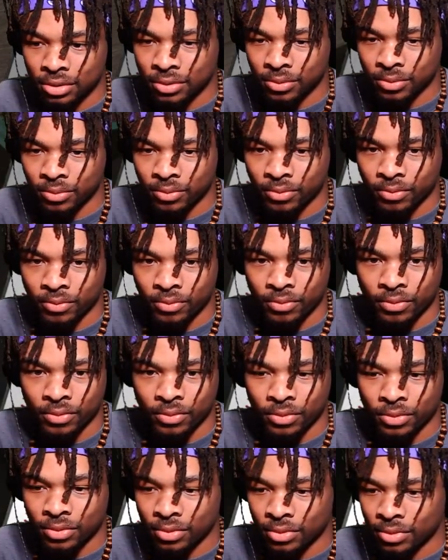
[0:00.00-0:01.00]

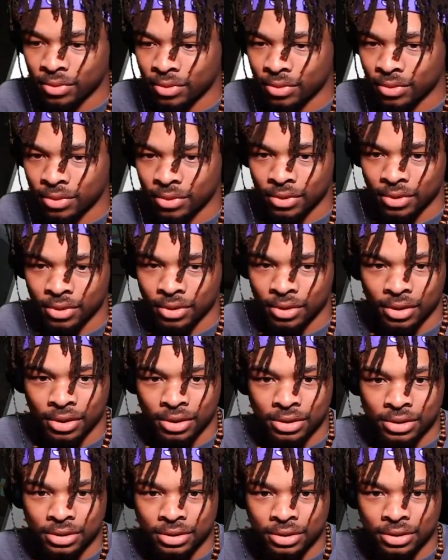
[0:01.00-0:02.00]

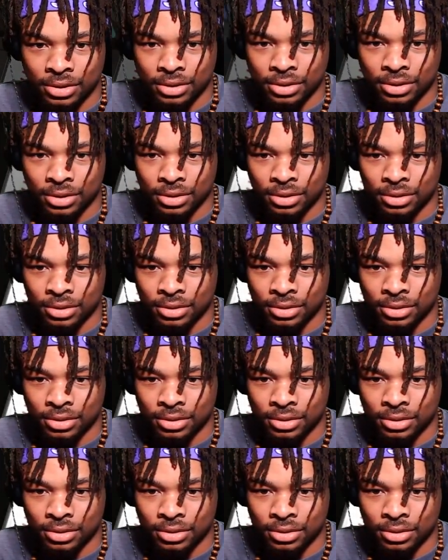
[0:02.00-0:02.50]
[no speech]